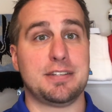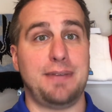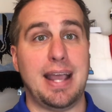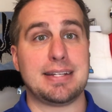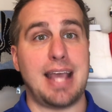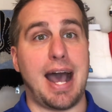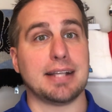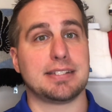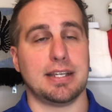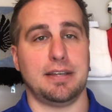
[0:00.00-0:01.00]

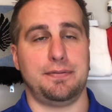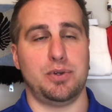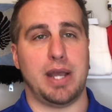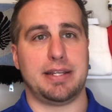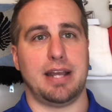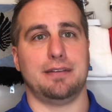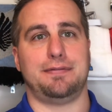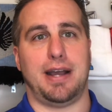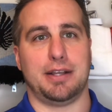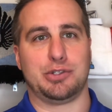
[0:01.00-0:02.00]
fantastic if you
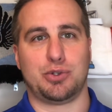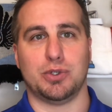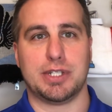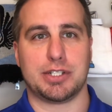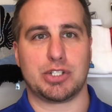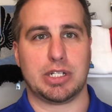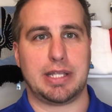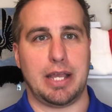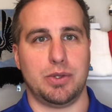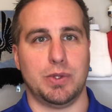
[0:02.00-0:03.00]
identify a school district
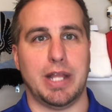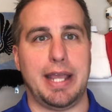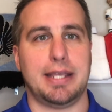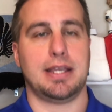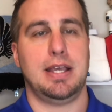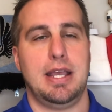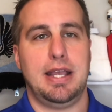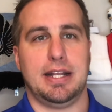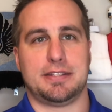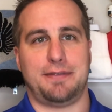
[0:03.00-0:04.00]
that you like
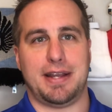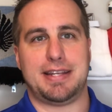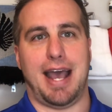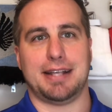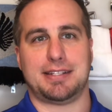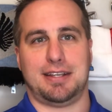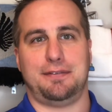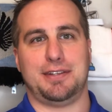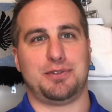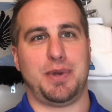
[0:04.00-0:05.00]
it's fantastic
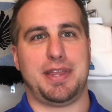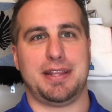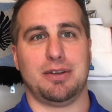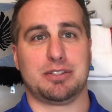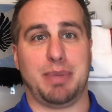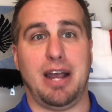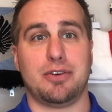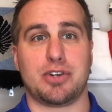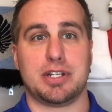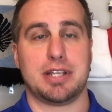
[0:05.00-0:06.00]
if it's within those
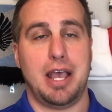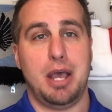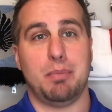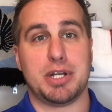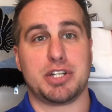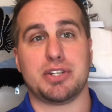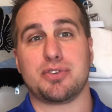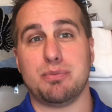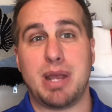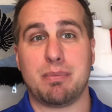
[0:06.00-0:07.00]
boundaries, but just
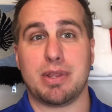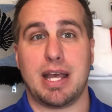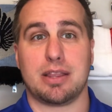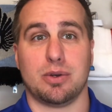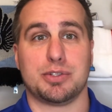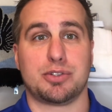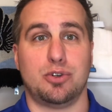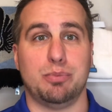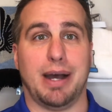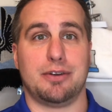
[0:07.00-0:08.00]
remember that those
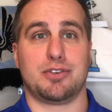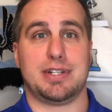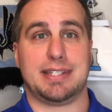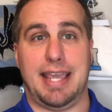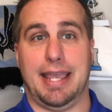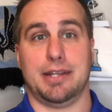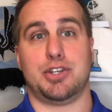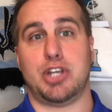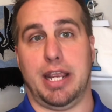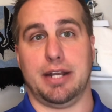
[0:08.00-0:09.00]
school boundaries can
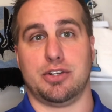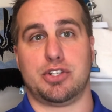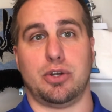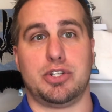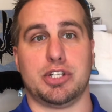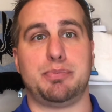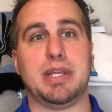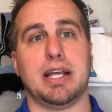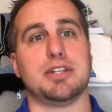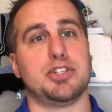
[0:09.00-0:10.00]
change. So just
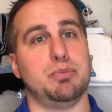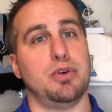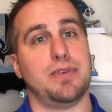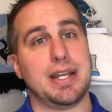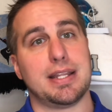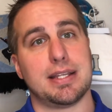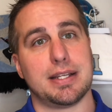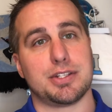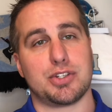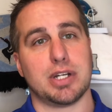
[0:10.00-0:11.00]
because you move into the
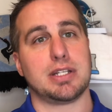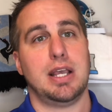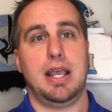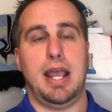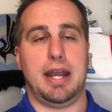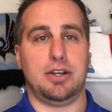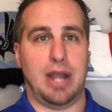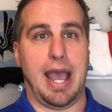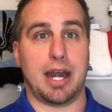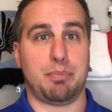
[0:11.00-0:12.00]
district and
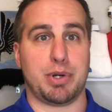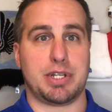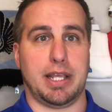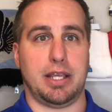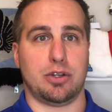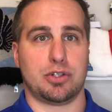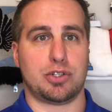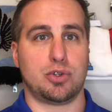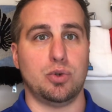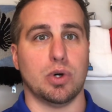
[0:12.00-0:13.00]
you're at a particular
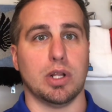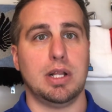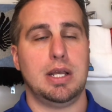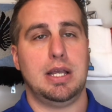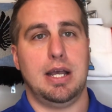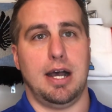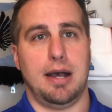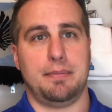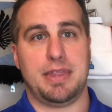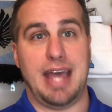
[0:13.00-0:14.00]
school,
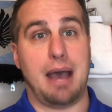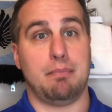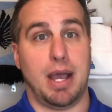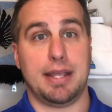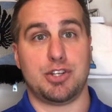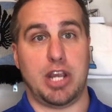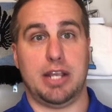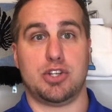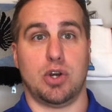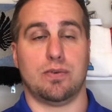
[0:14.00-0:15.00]
um, that might
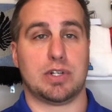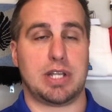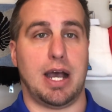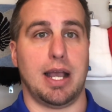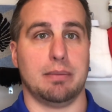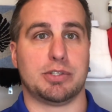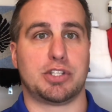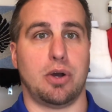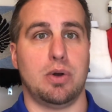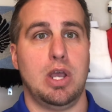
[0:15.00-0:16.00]
change over time.
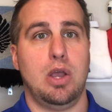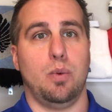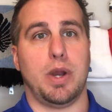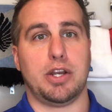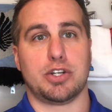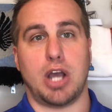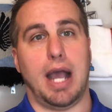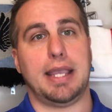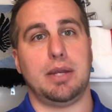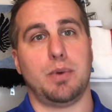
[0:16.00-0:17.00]
So when you're
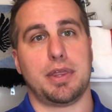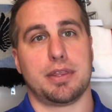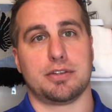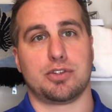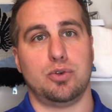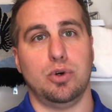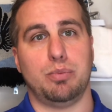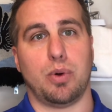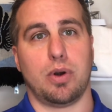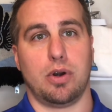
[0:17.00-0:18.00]
talking with the school
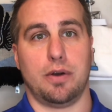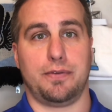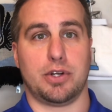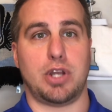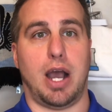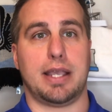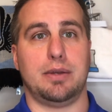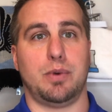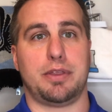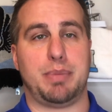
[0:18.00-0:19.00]
board or if you're
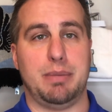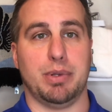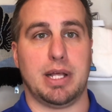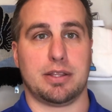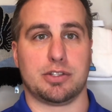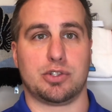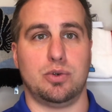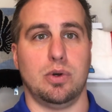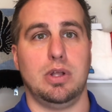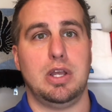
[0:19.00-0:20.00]
talking with people at the
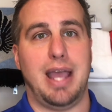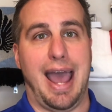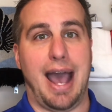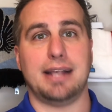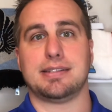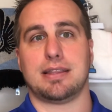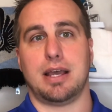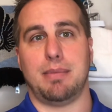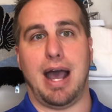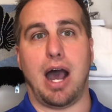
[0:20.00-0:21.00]
school, ask
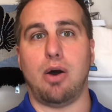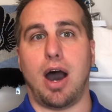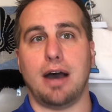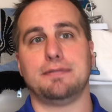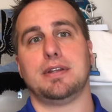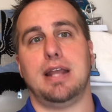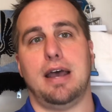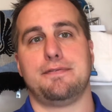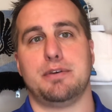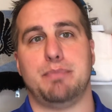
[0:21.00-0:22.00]
them how often
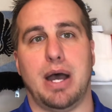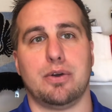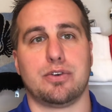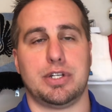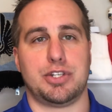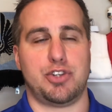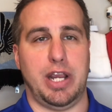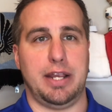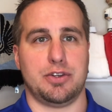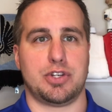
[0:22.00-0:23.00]
have the boundaries
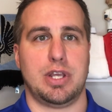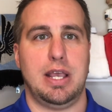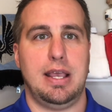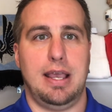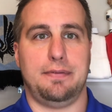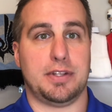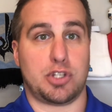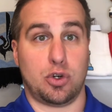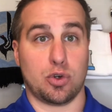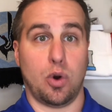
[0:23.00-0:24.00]
changed? If it's a
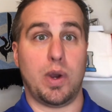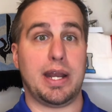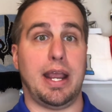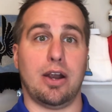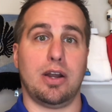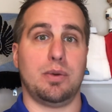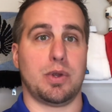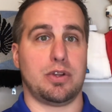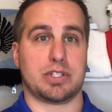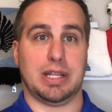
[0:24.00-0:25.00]
growing area where
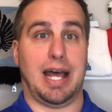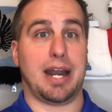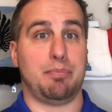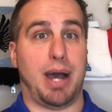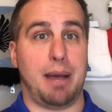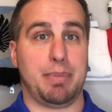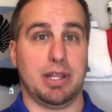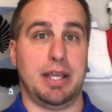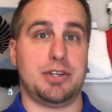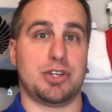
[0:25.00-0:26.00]
there's a lot of
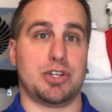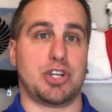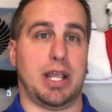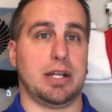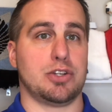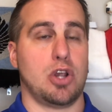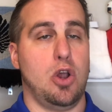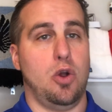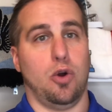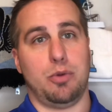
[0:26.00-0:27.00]
population change
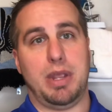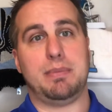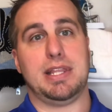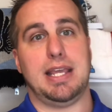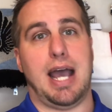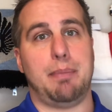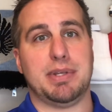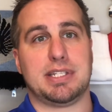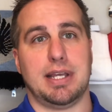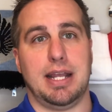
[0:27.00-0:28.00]
or maybe the
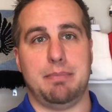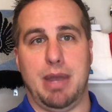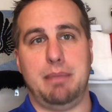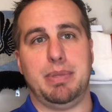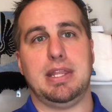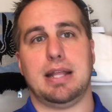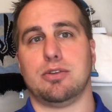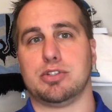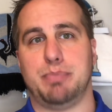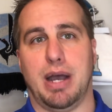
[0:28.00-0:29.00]
opposite, it might be that
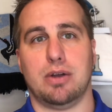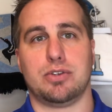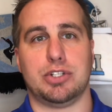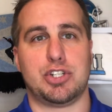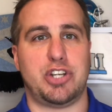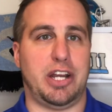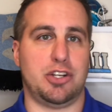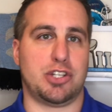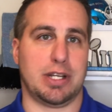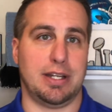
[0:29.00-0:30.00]
those boundaries change
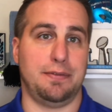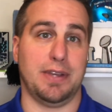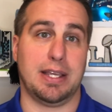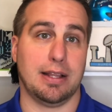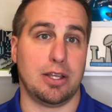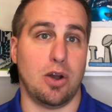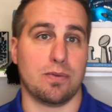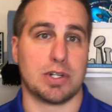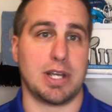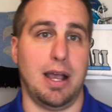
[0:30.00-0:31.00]
significantly
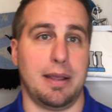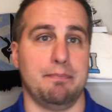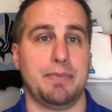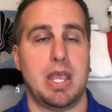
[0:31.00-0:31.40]
over time.